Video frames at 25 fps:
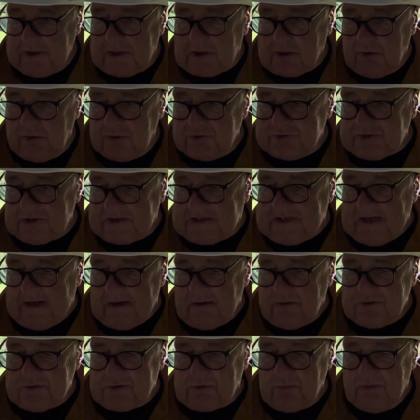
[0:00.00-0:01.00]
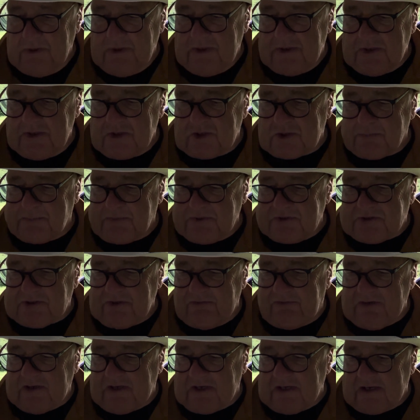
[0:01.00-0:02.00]
close accounts where there is
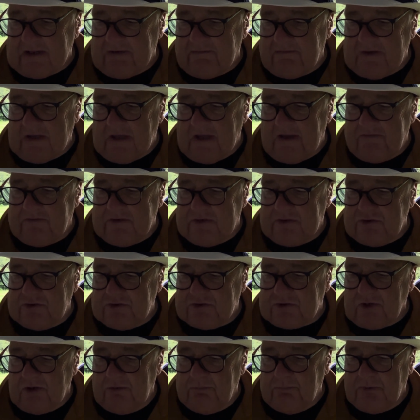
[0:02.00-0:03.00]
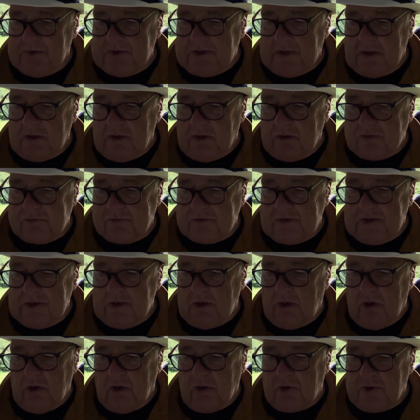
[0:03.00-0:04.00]
specific evidence of money laundering
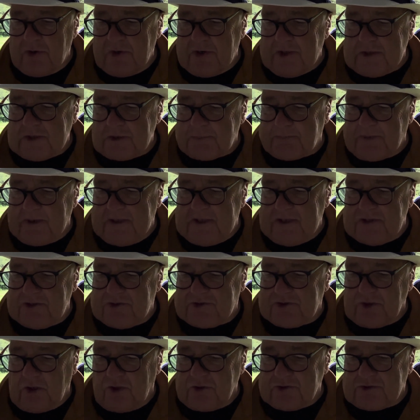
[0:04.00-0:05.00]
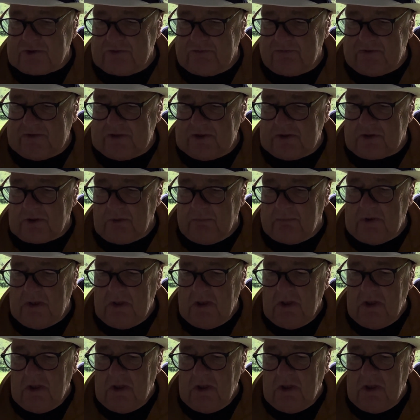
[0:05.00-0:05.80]
or unexplained source of income